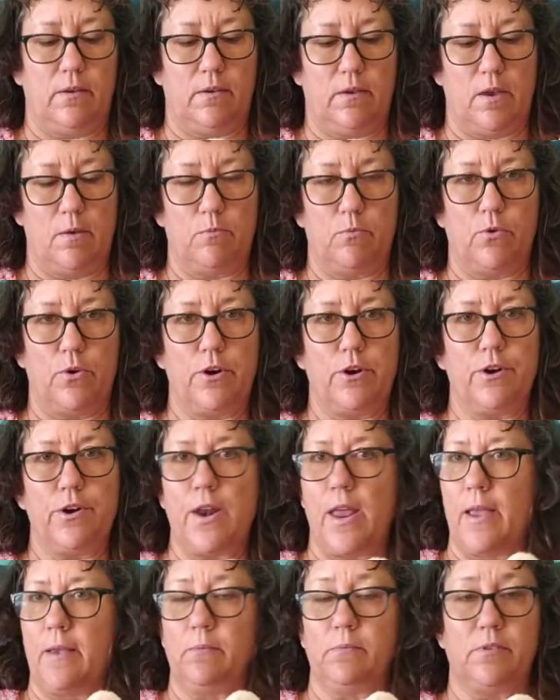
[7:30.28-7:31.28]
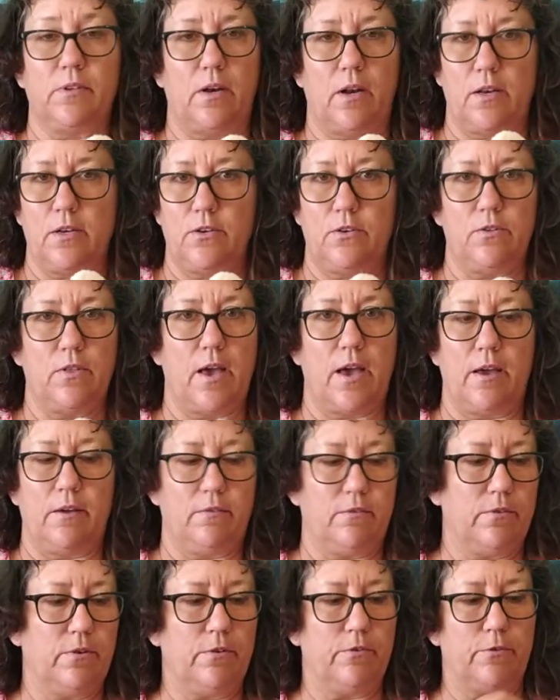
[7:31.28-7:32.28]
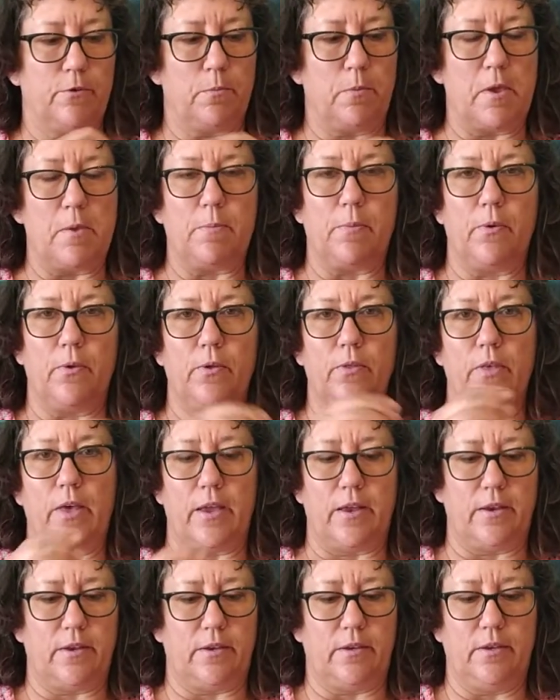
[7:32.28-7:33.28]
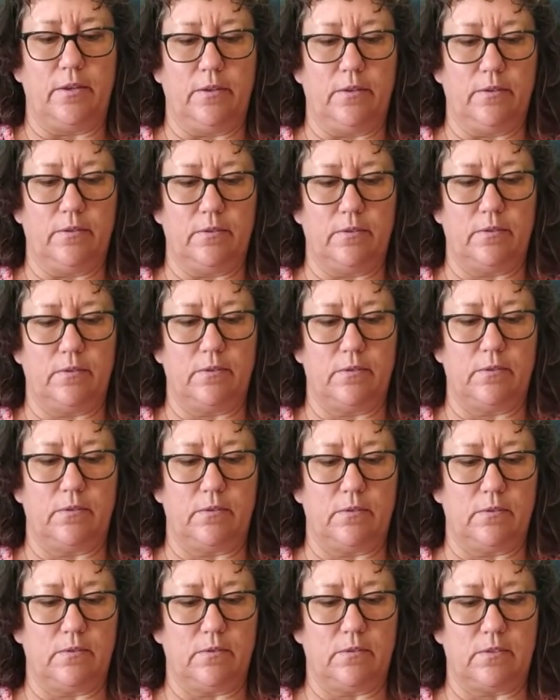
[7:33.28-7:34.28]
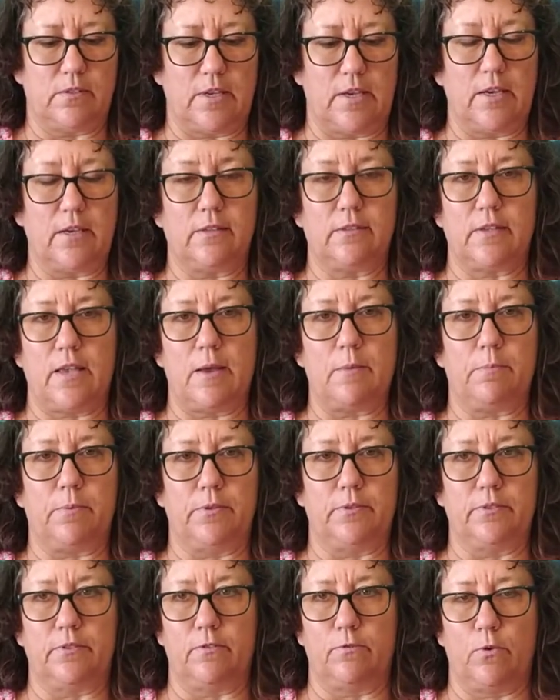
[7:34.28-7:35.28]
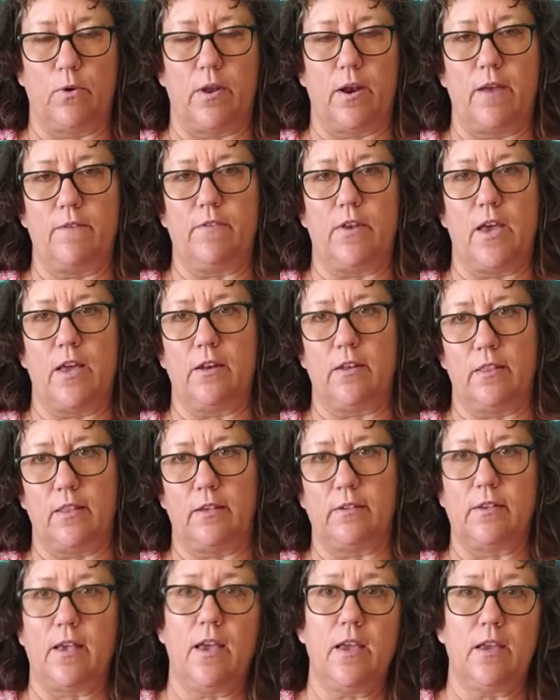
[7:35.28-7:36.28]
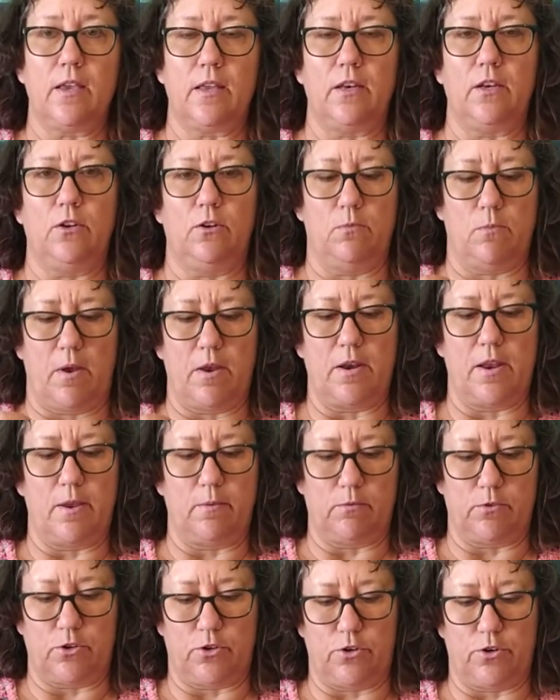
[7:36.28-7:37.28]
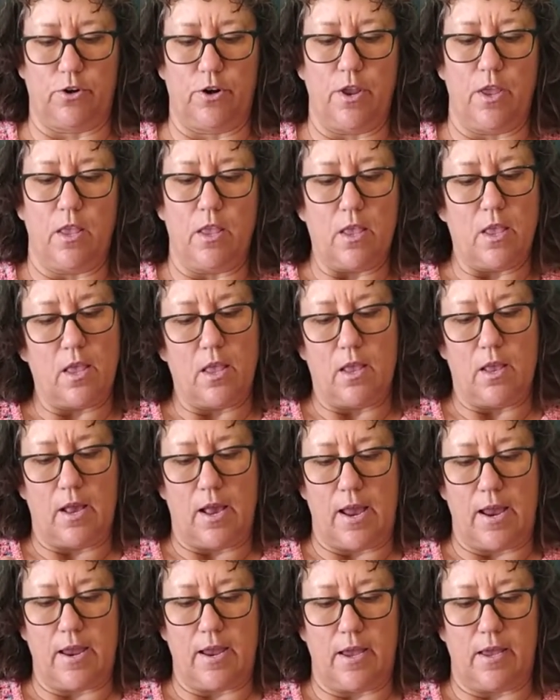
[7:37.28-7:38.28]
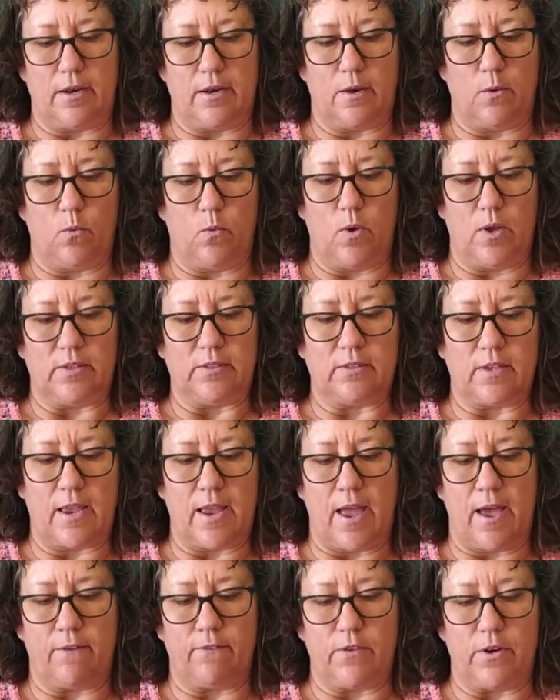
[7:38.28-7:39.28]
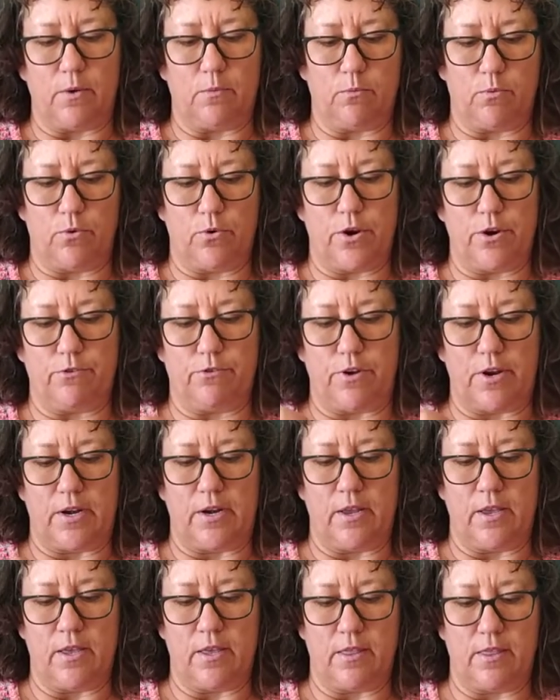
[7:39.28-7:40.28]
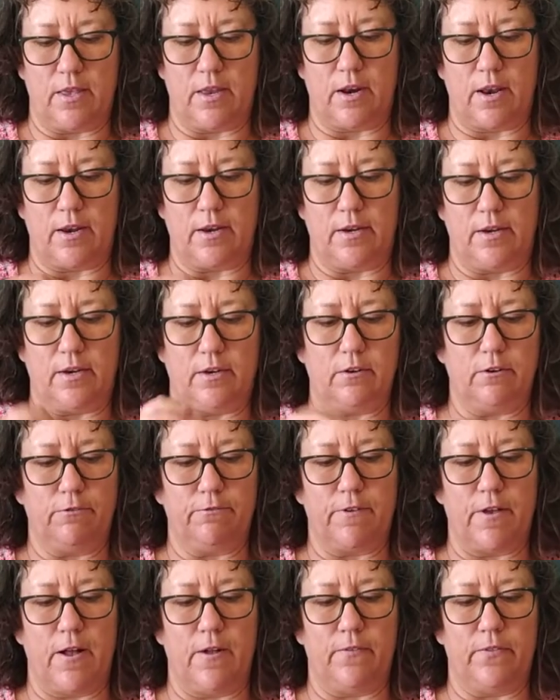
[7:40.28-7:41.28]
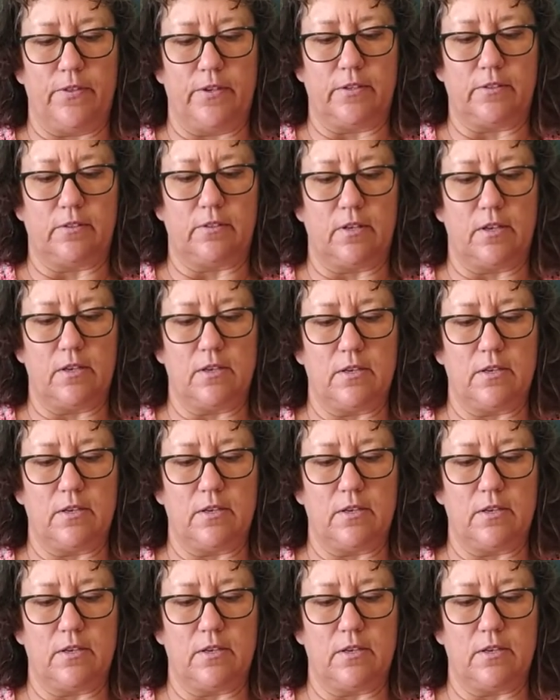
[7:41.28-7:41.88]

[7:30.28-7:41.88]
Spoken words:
embroider names, and I do that for people. They see examples of what I've done and they say, hey, can you do my name? Sure. And once I have it embroidered, then I needle felt this